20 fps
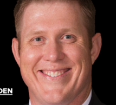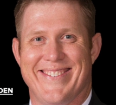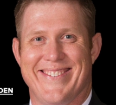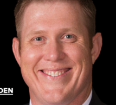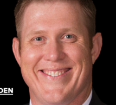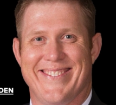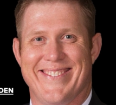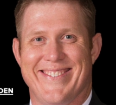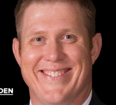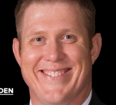
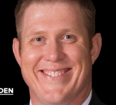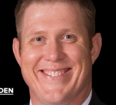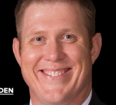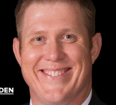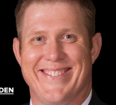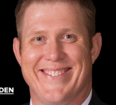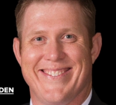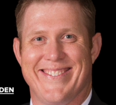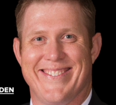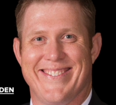
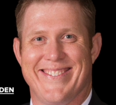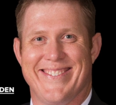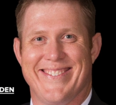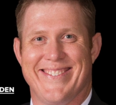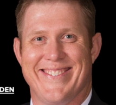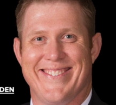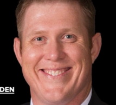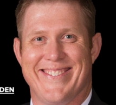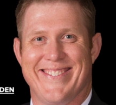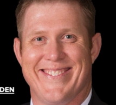
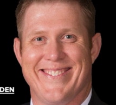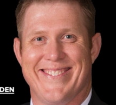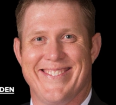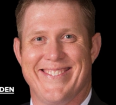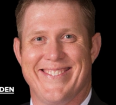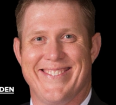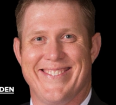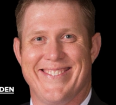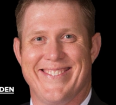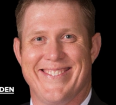
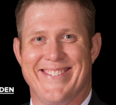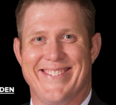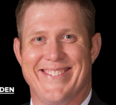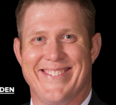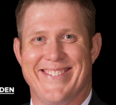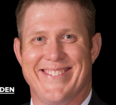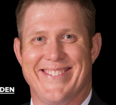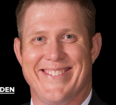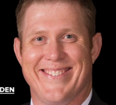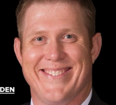
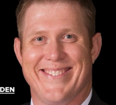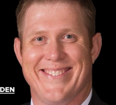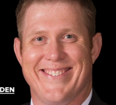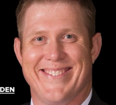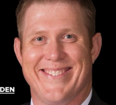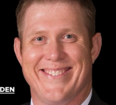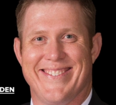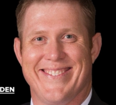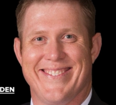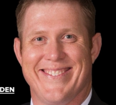
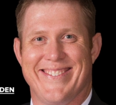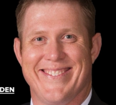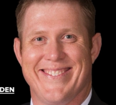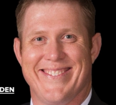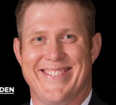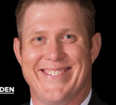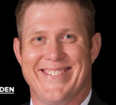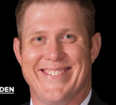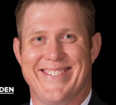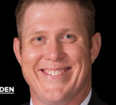The face doesn't move, so there is nothing to read.